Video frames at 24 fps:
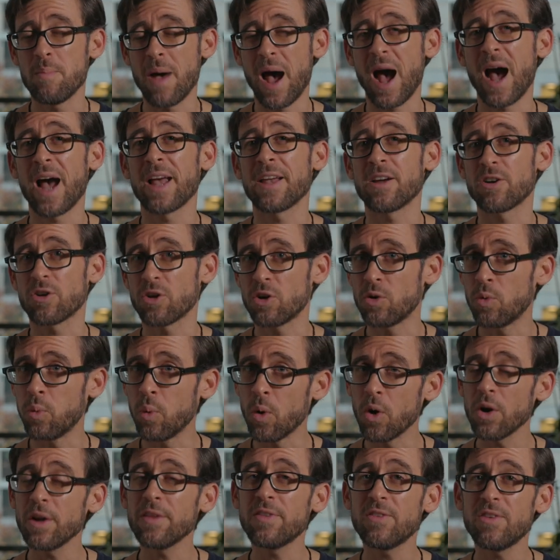higher
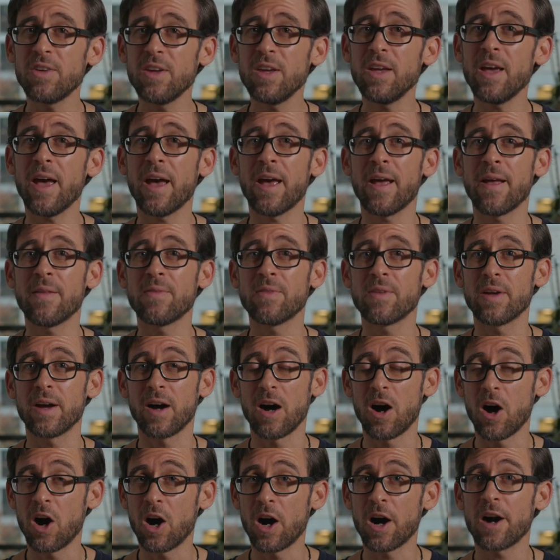quality and
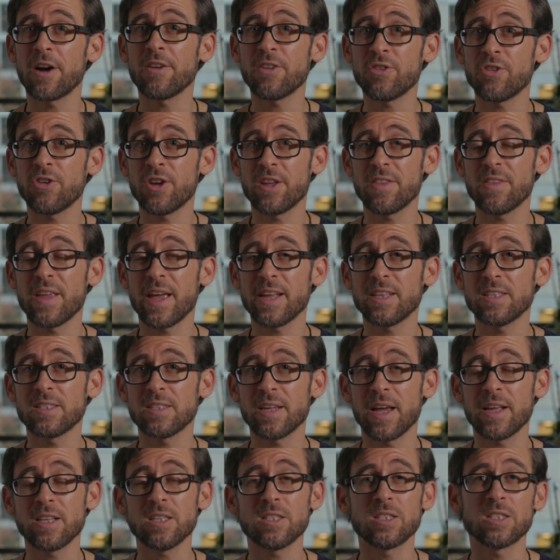harder in that
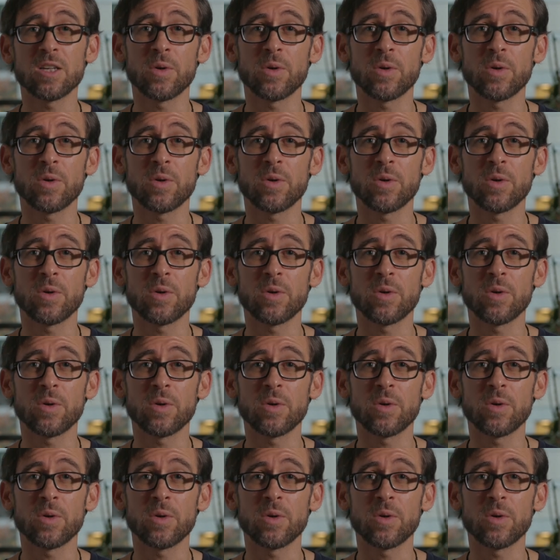sense,